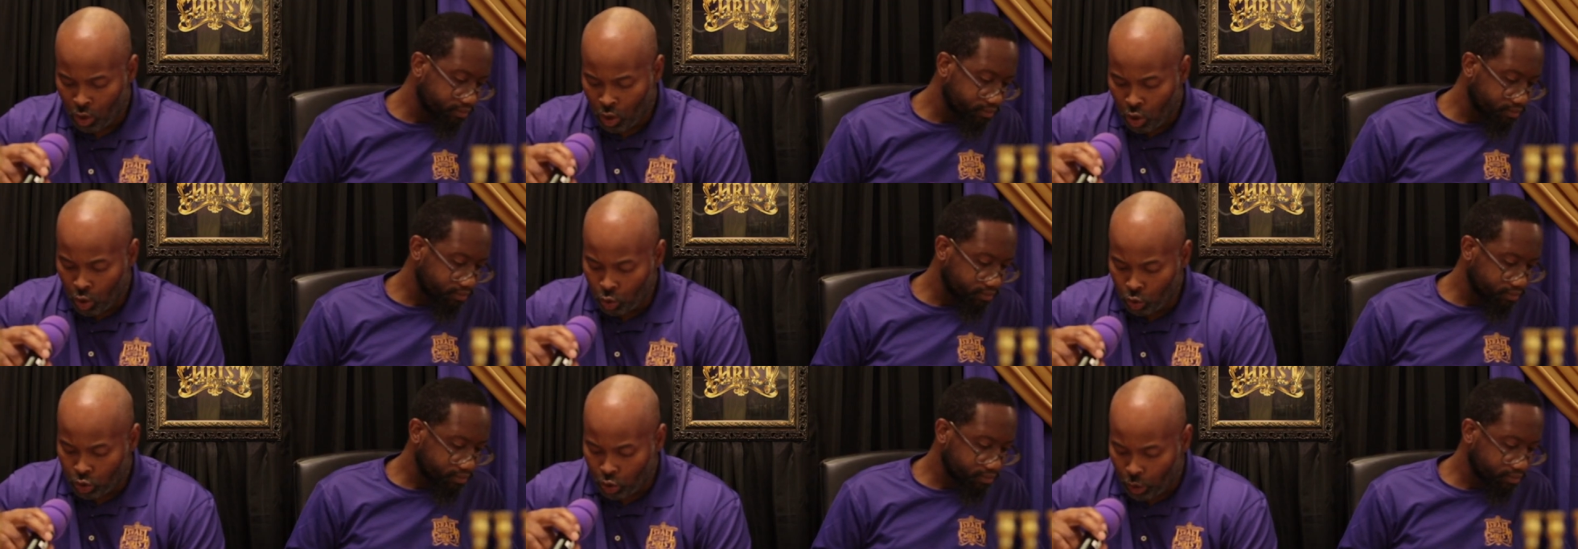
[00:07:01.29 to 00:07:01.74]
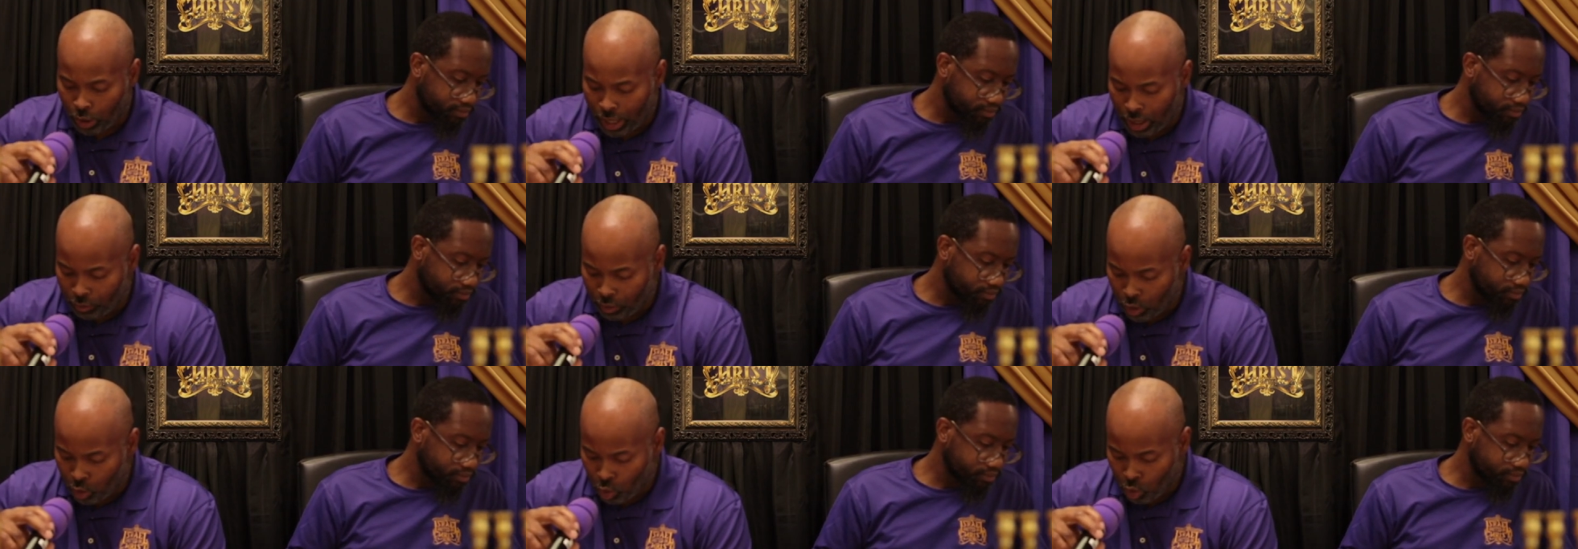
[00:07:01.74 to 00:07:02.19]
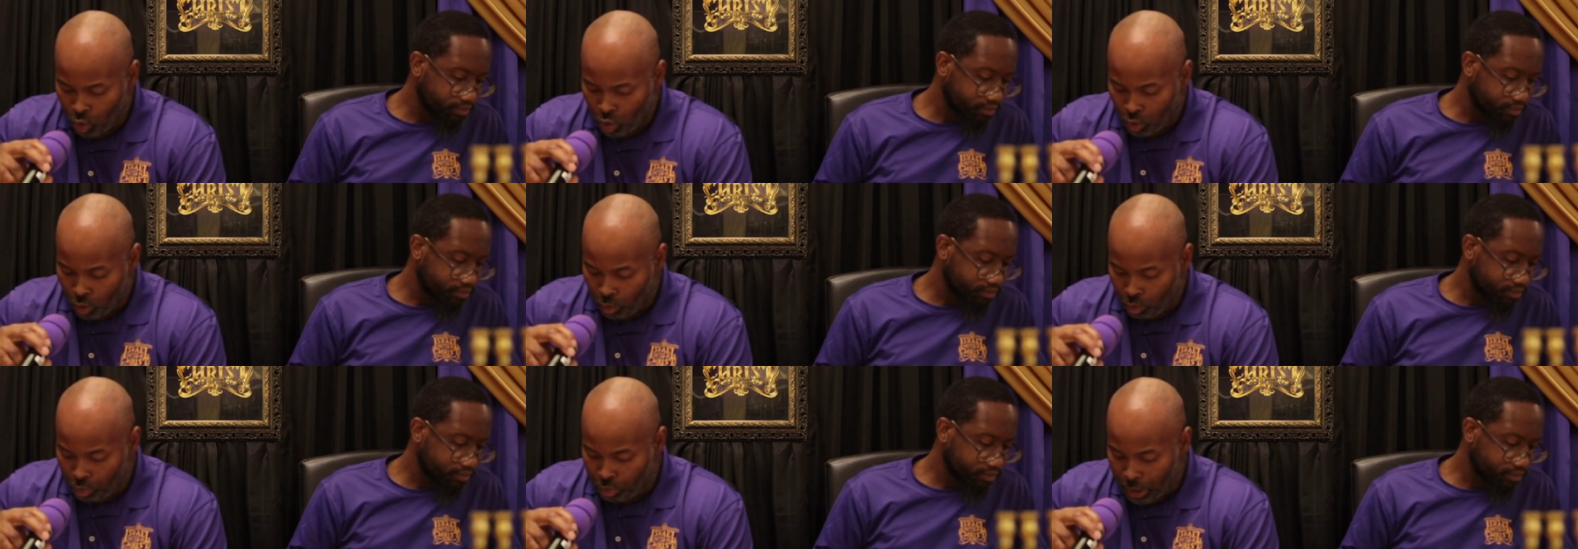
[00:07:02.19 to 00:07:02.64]
Speaker 1: Whosoever
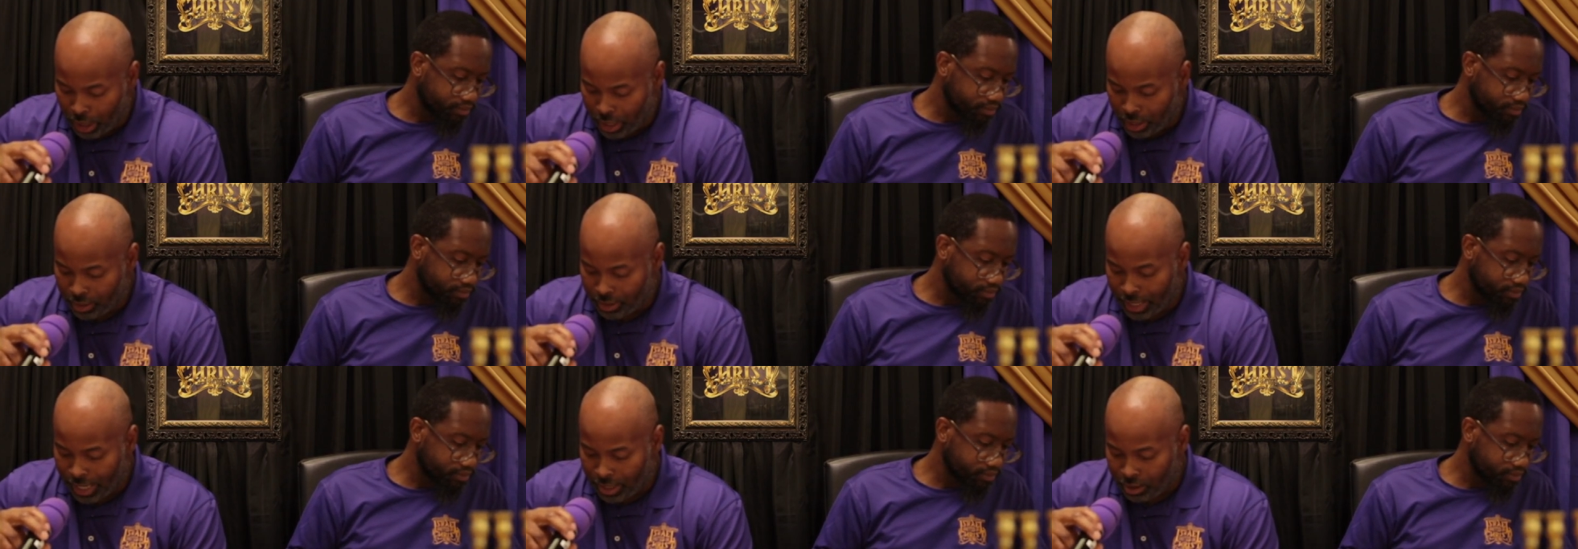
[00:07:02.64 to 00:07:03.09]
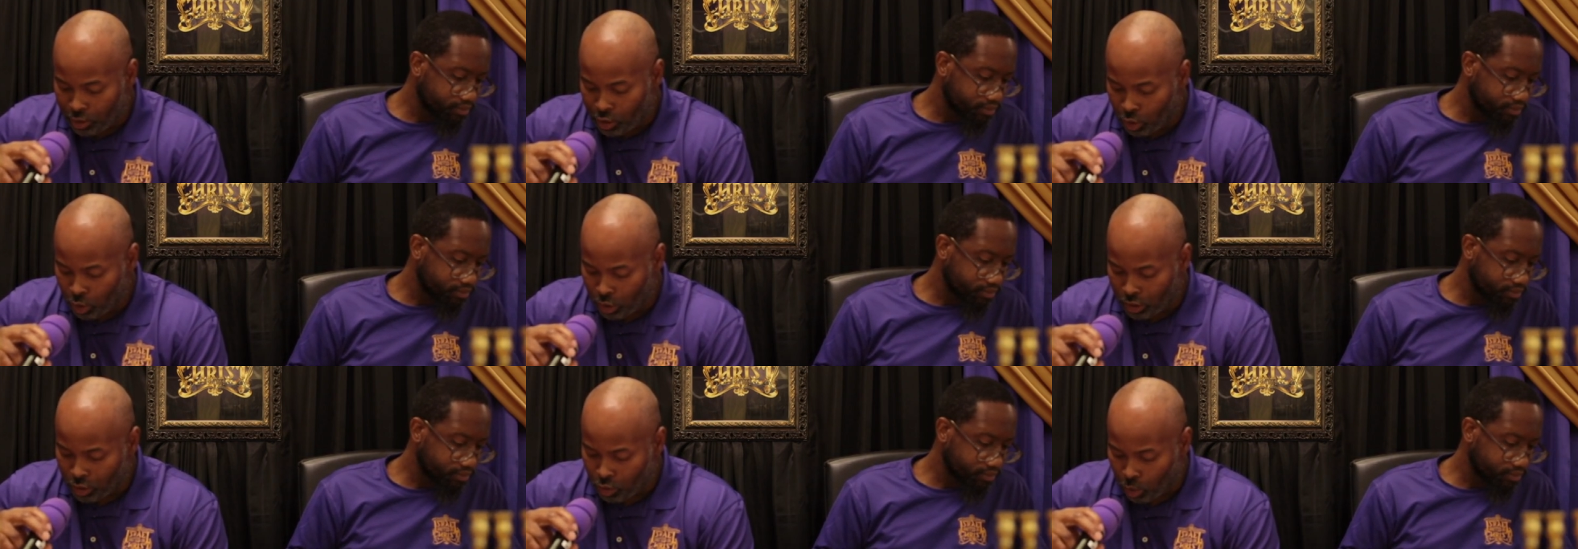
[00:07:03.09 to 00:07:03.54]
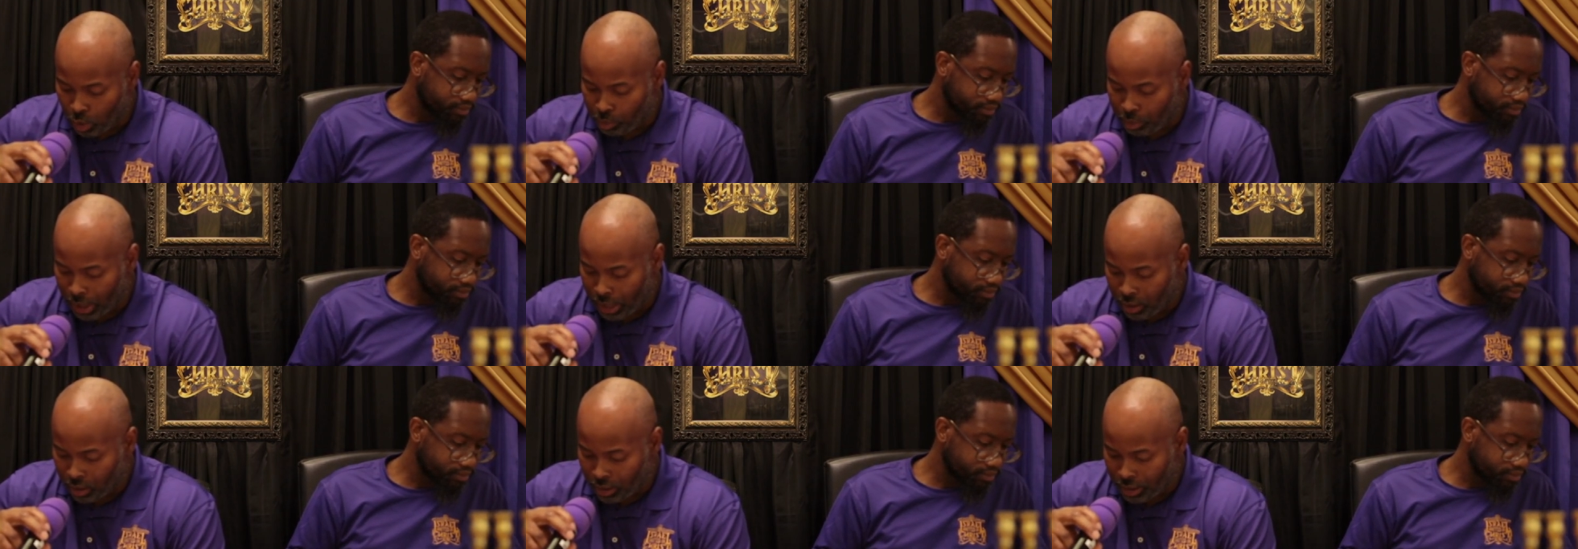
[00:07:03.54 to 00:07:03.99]
be that doest
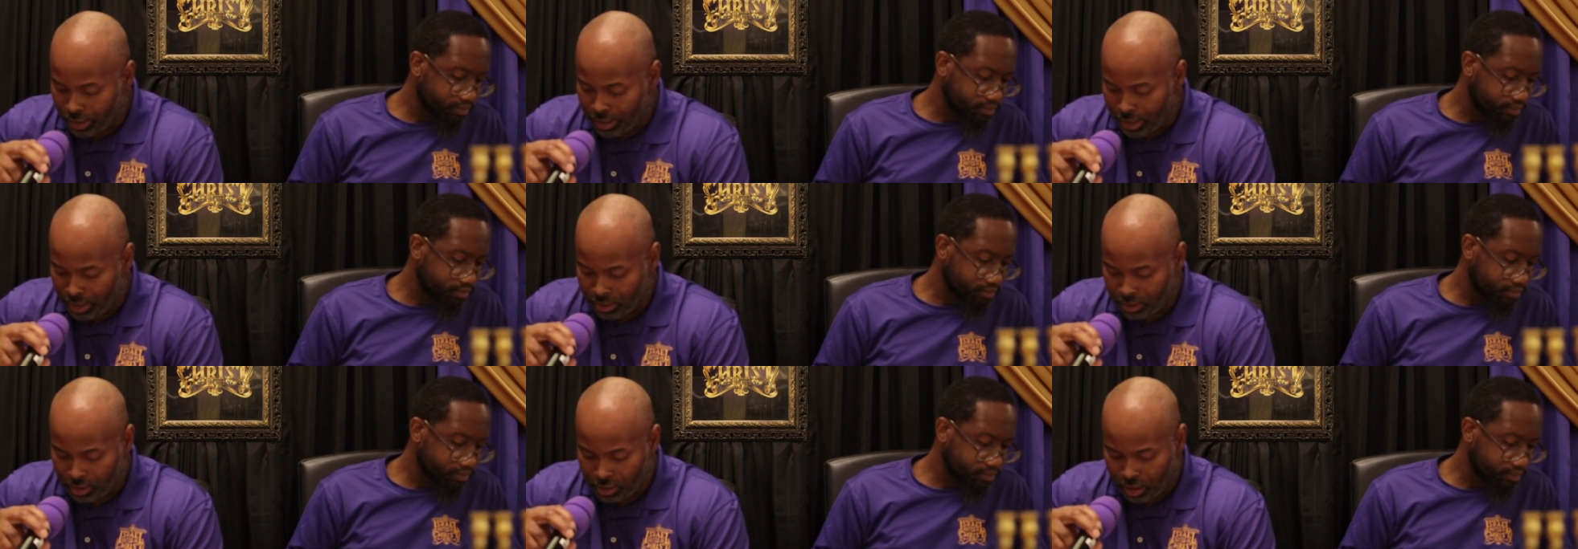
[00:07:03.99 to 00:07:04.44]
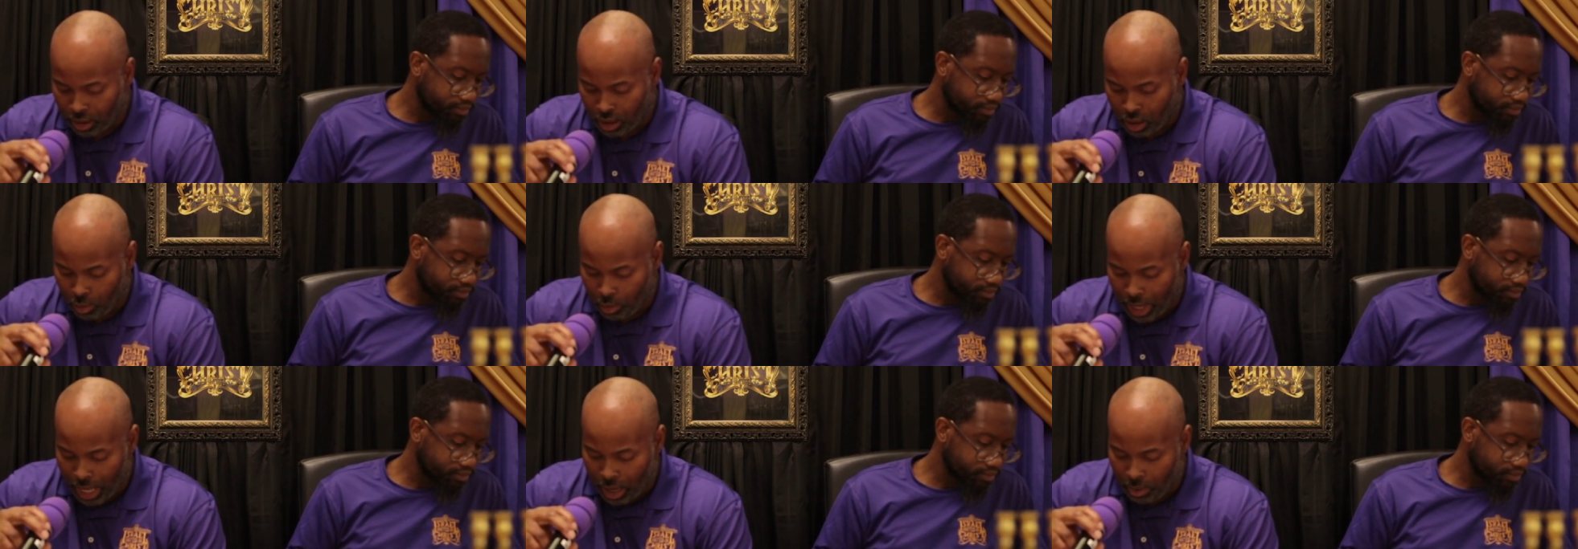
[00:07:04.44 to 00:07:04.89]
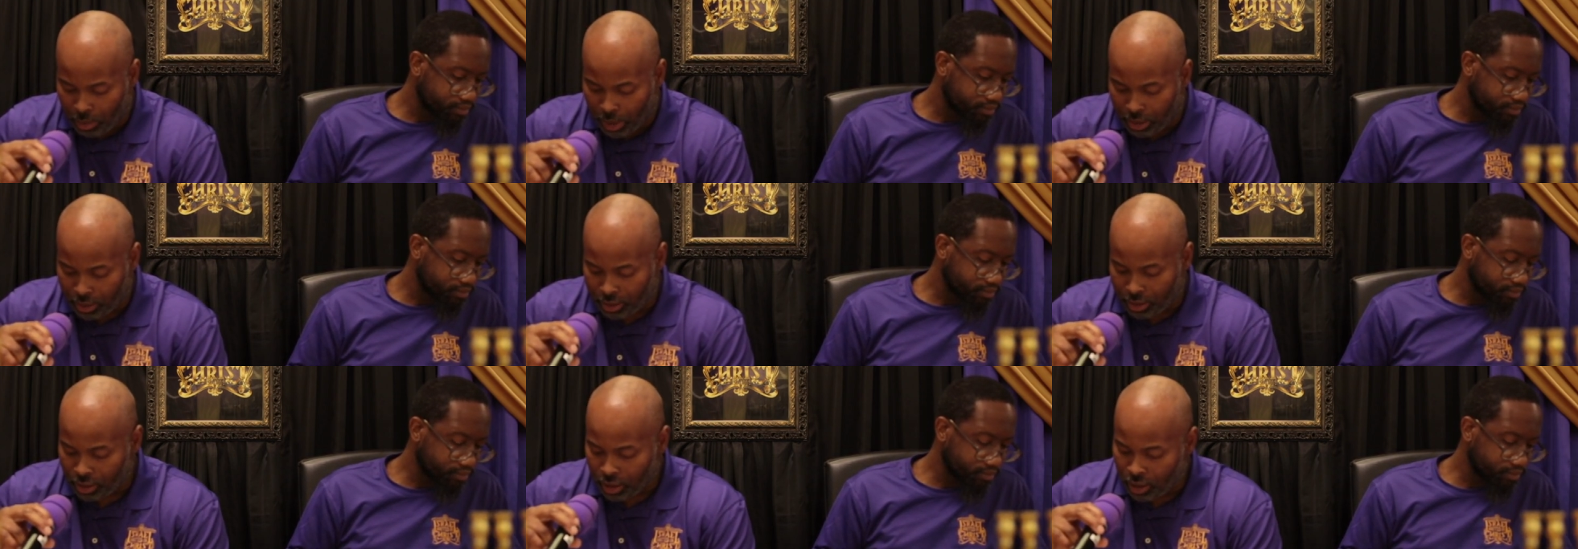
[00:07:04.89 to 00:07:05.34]
rebel against the
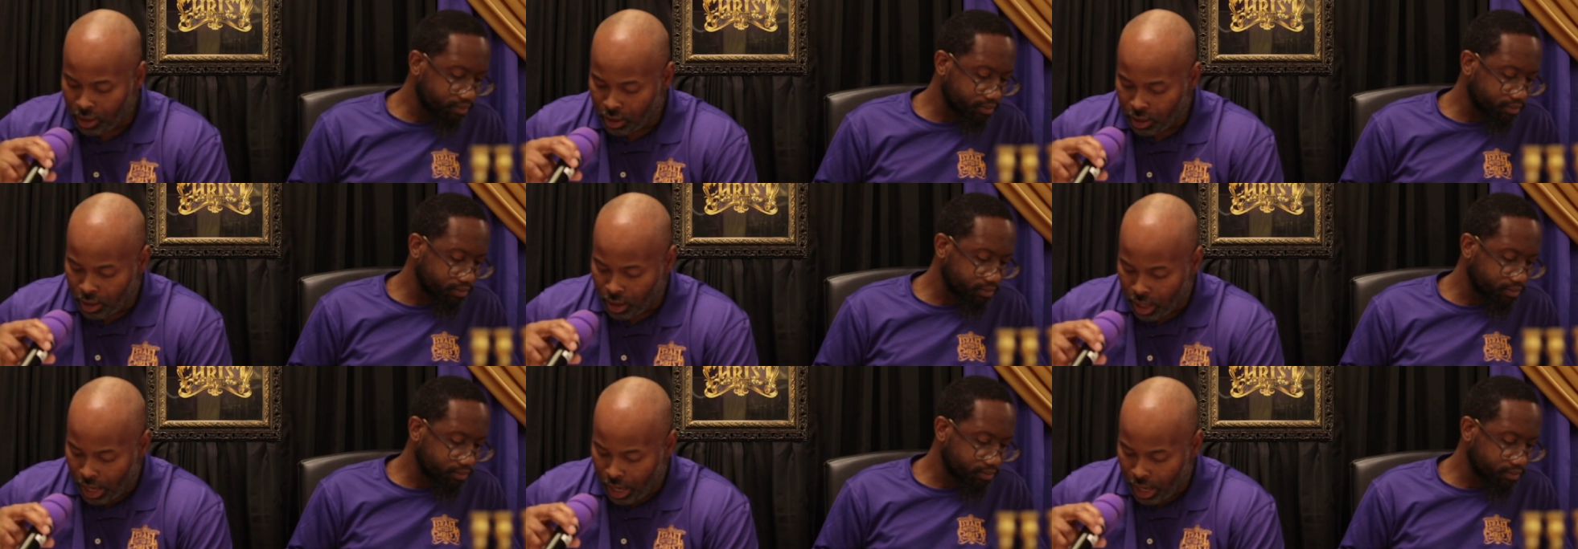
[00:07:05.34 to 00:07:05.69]
commandments, mm-hmm.